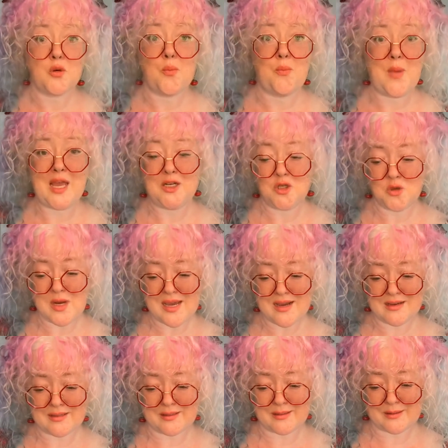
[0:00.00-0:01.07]

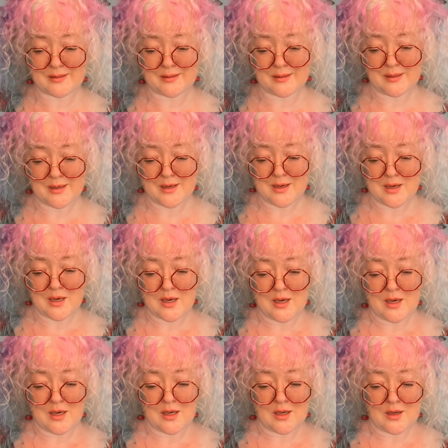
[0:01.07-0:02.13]
matrix.
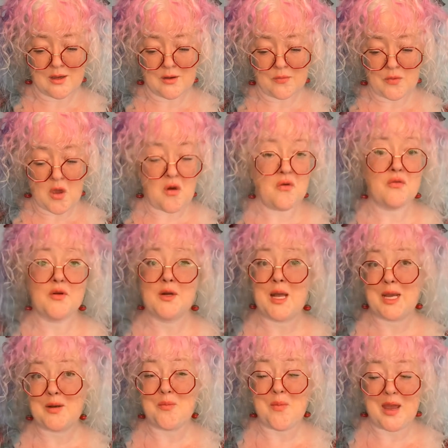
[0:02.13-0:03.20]

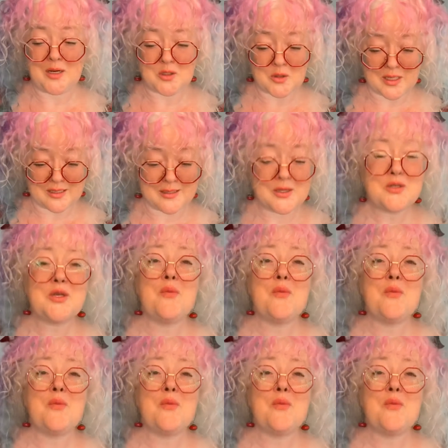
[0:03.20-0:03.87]
Overnight matrix. There's a